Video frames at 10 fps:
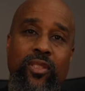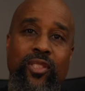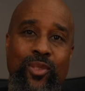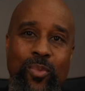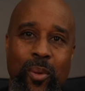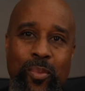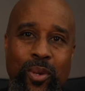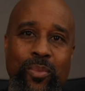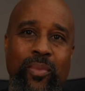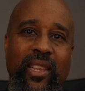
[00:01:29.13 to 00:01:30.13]
the small
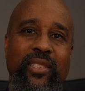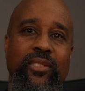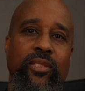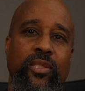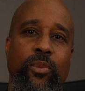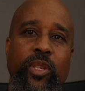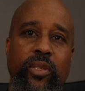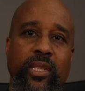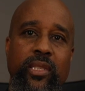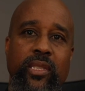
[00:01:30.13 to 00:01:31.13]
bird manages to
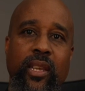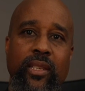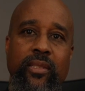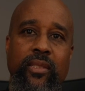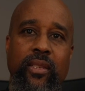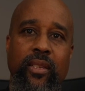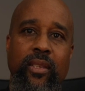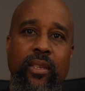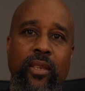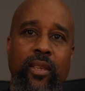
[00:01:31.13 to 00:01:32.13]
build its nest.
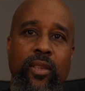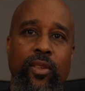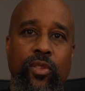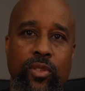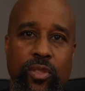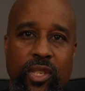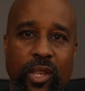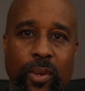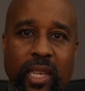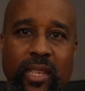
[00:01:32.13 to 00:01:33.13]
See
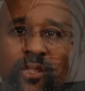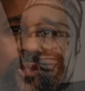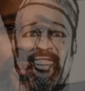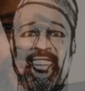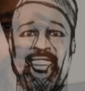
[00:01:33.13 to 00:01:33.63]
you again soon.